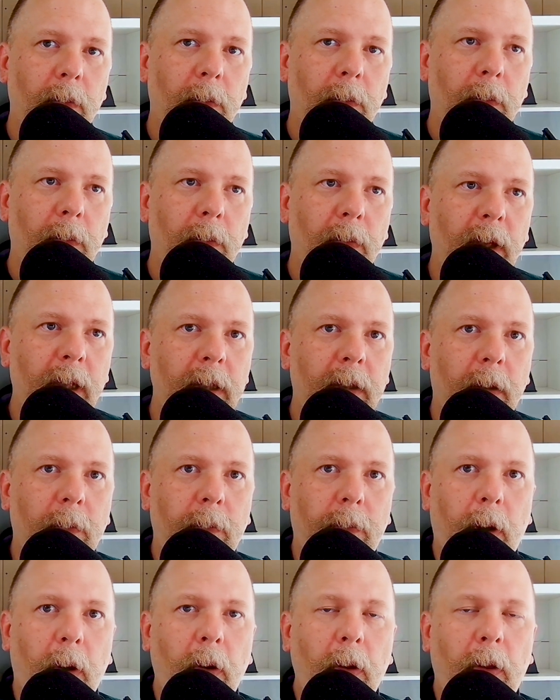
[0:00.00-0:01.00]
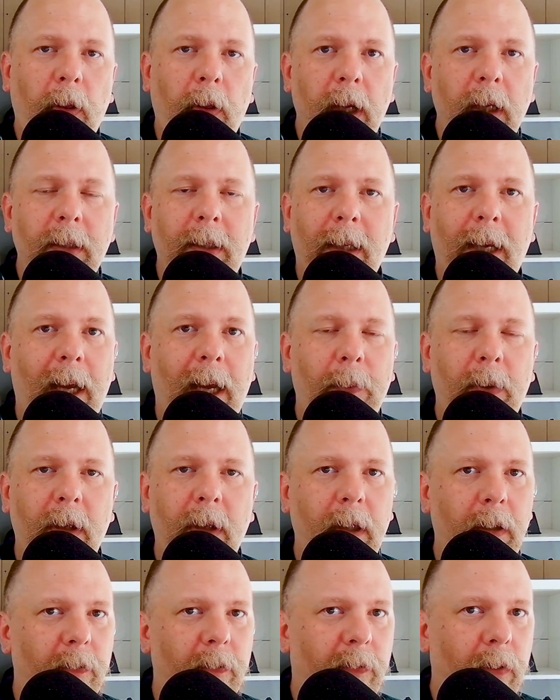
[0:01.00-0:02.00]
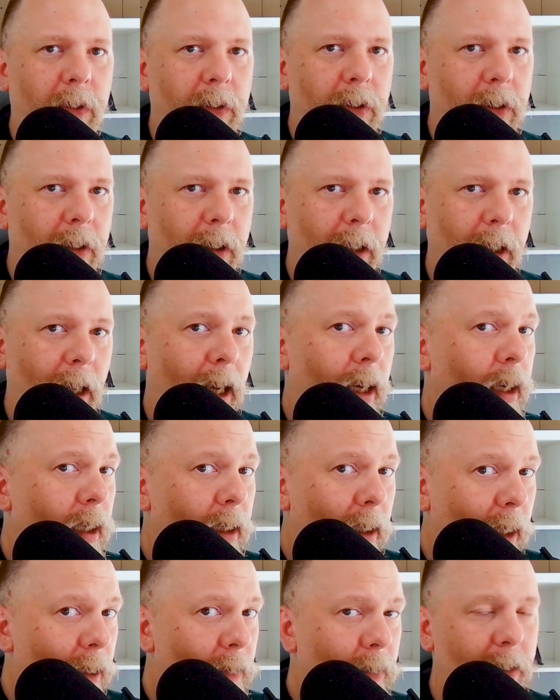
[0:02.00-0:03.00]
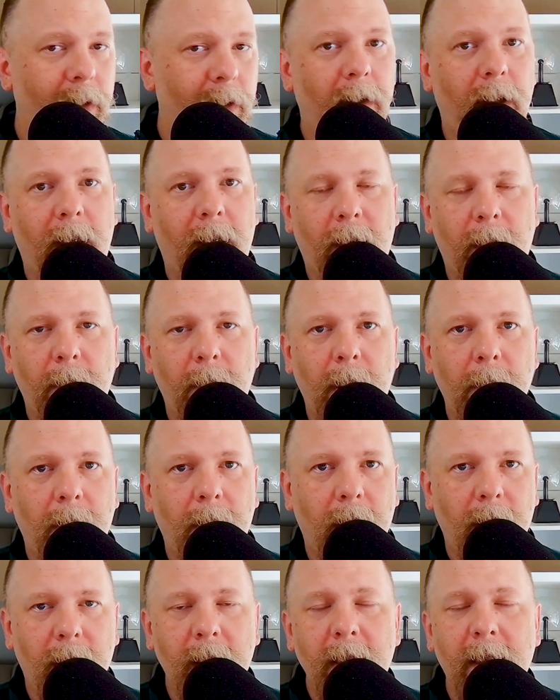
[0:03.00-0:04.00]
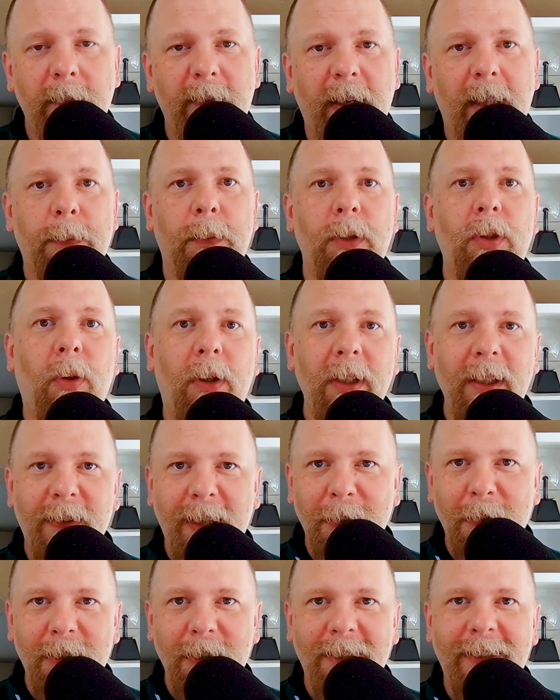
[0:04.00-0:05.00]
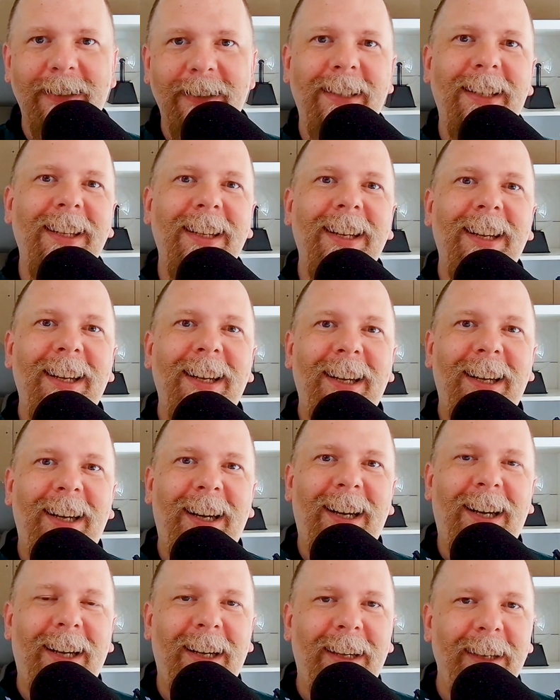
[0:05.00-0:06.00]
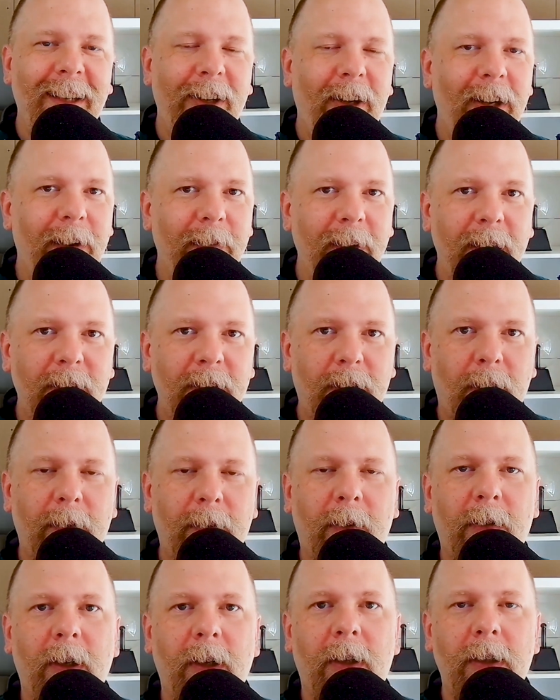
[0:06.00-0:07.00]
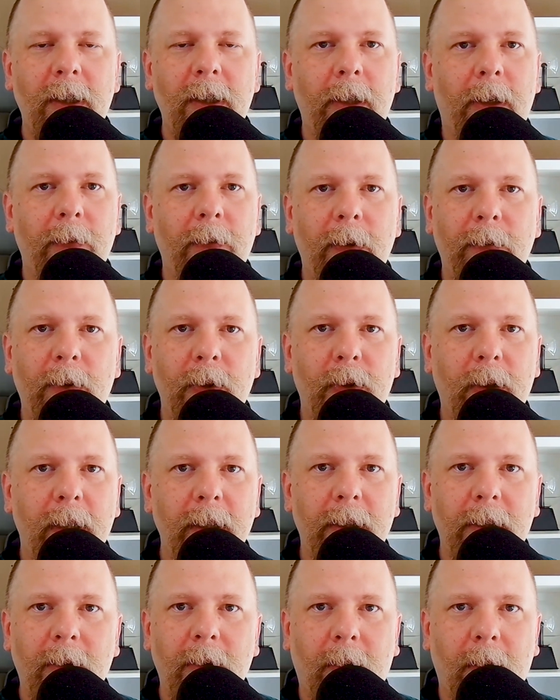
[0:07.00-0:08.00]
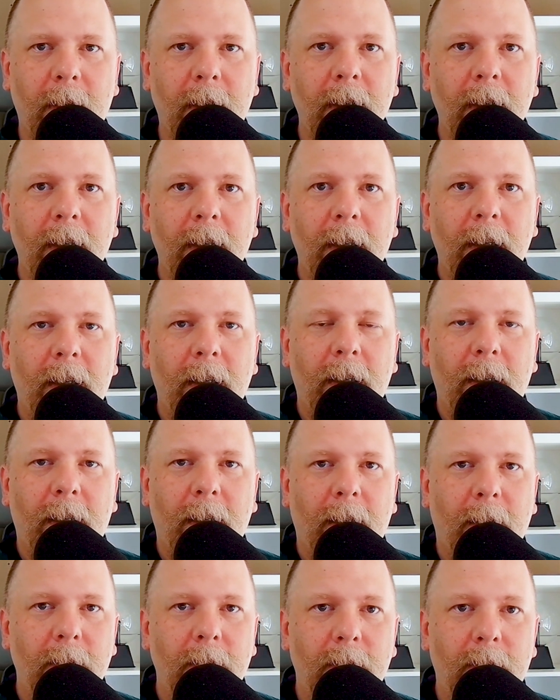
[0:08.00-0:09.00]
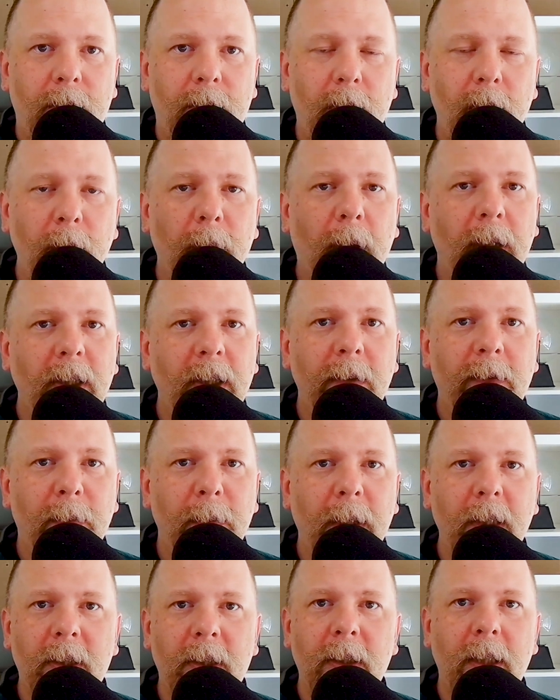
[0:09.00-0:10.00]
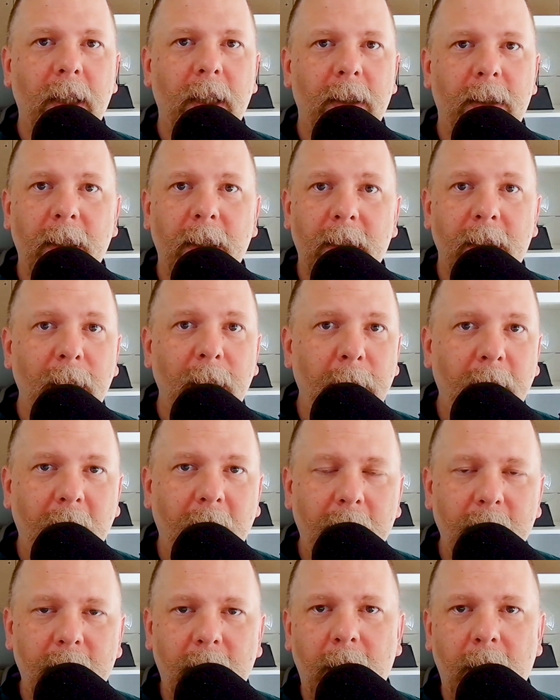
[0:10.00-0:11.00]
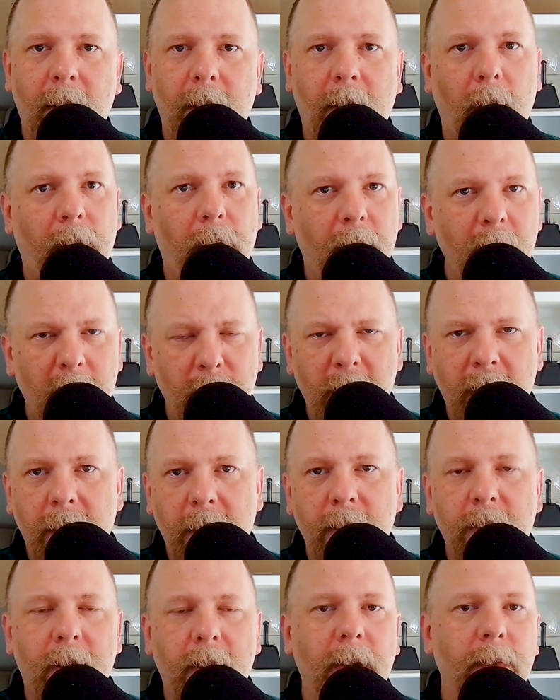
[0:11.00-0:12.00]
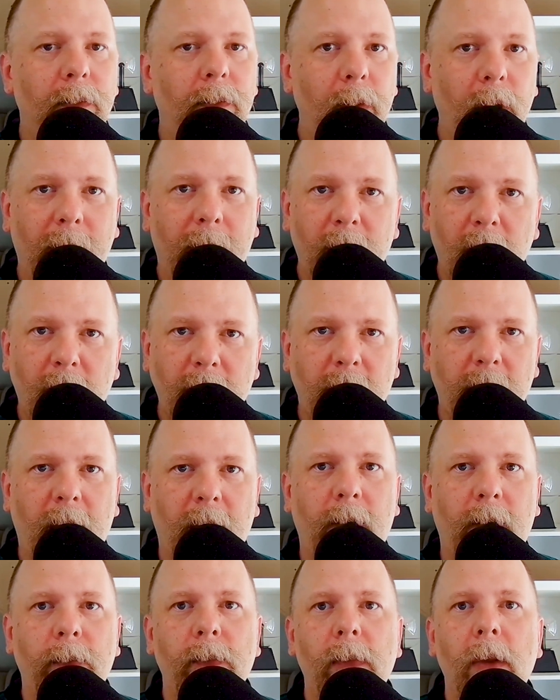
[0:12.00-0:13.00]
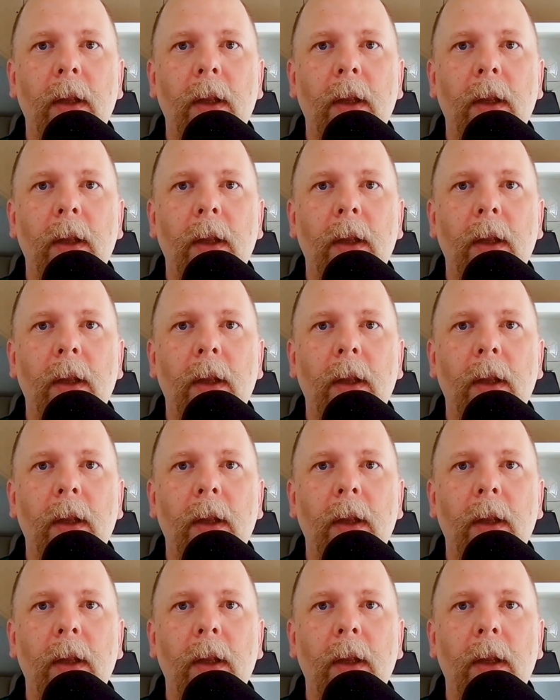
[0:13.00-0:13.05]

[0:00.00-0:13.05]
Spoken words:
These are both things that happen in virtually any language, at least the vast majority of languages. You can have integer overflows. You know, if you're trying to store too much information in a 16-bit integer or a 32-bit integer, you have an overflow.